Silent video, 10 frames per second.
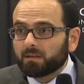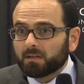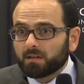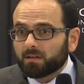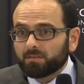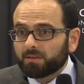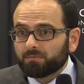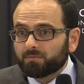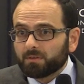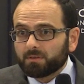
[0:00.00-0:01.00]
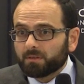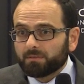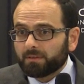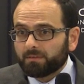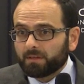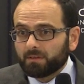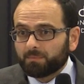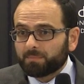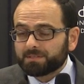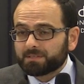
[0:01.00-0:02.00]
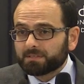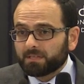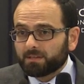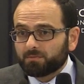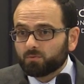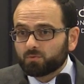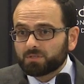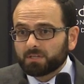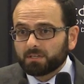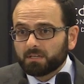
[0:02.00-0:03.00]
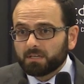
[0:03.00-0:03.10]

uh, the, the, the present and the future.